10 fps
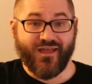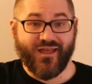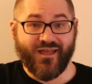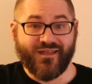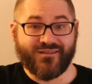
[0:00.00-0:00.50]

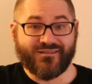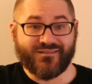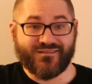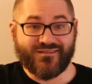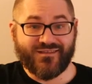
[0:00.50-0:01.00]
And
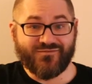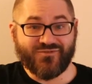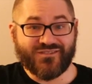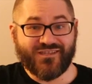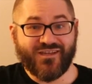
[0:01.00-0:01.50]
it
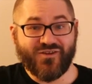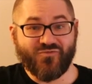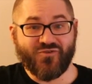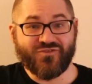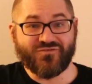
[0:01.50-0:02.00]
was here
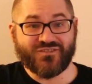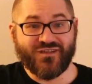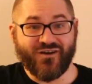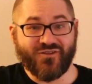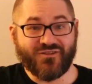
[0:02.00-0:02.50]
where you
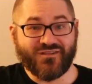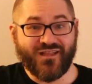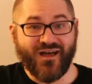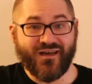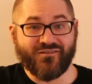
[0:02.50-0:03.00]
saw a
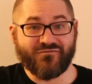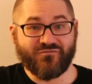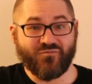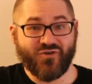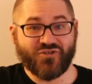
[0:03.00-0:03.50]
lot
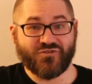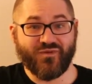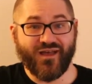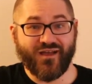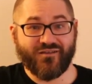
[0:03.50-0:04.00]
of
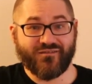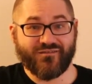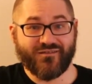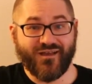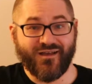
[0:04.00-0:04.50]
pushback
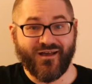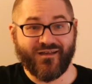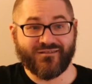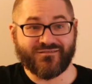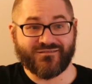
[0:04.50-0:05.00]

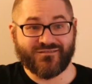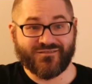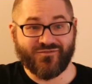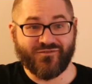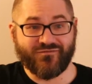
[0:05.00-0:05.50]
on
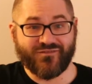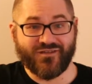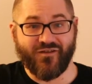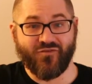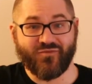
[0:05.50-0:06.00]
sort of the
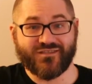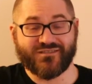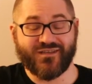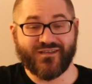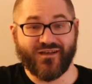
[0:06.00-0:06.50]
government's
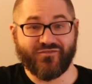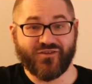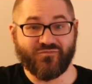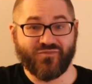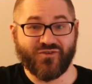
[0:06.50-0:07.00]
take on the
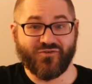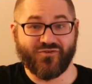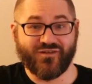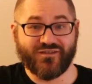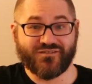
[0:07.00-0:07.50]

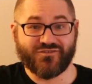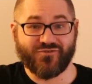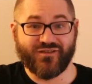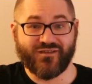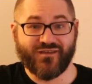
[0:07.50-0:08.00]
computer
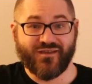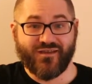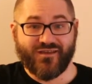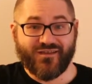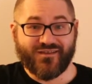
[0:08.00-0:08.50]
industry,
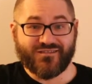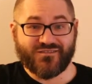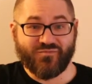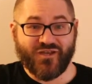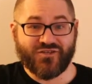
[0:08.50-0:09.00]

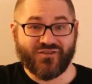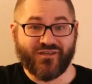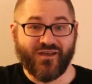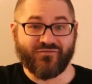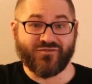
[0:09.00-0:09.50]

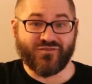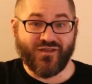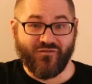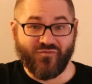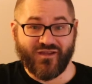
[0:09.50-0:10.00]
especially after the
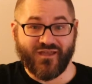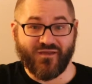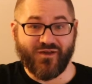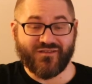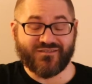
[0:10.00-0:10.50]
government
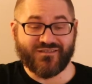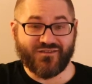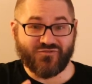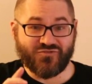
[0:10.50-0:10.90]
came out and said